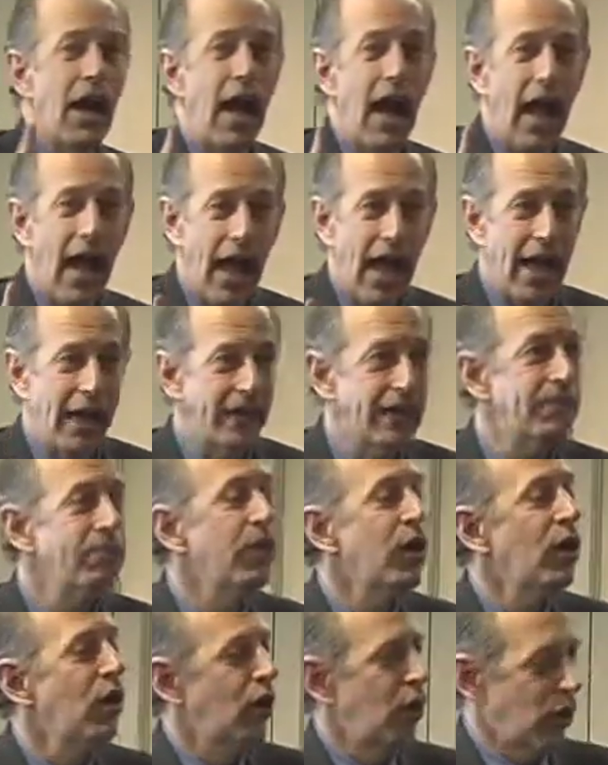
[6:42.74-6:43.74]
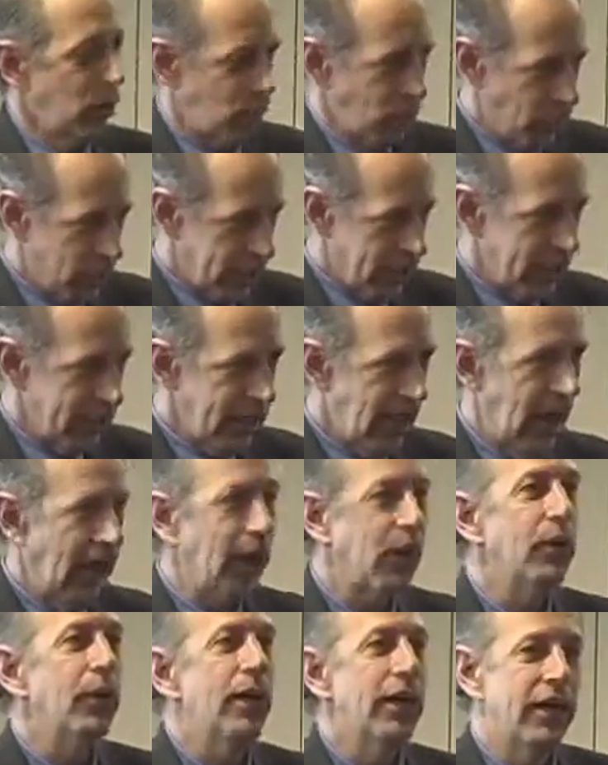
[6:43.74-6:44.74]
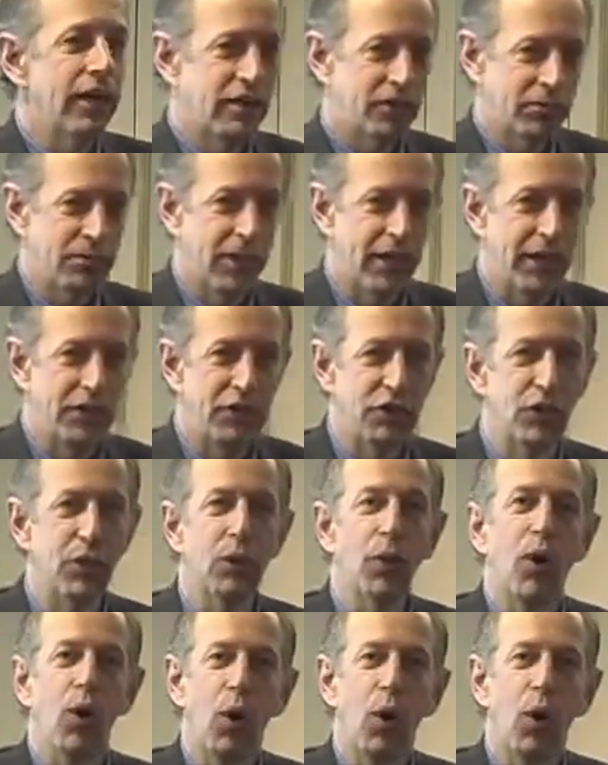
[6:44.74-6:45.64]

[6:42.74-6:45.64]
and we can now explain to you